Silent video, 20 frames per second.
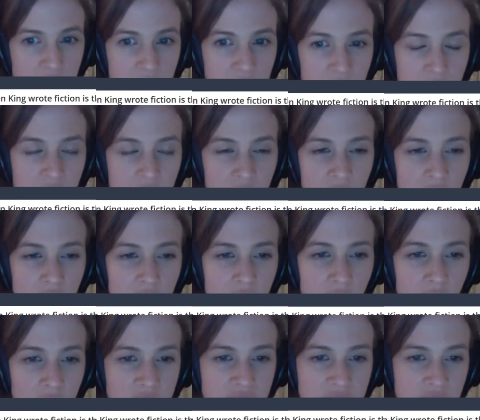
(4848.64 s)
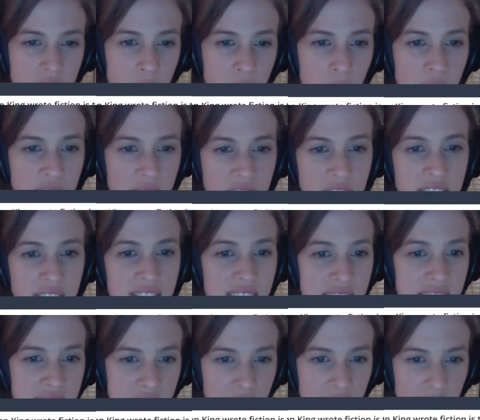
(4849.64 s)
even if our situations
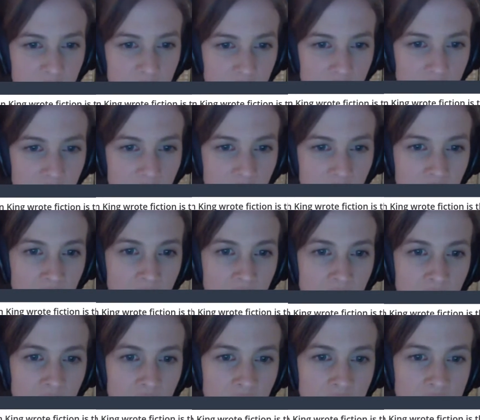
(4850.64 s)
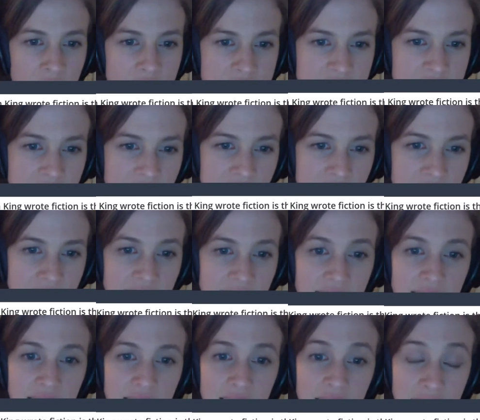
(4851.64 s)
differ is that
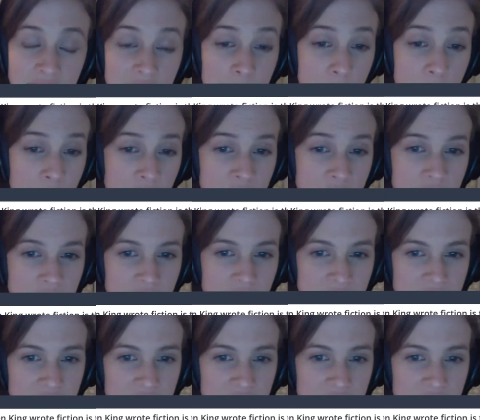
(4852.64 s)
like melody linking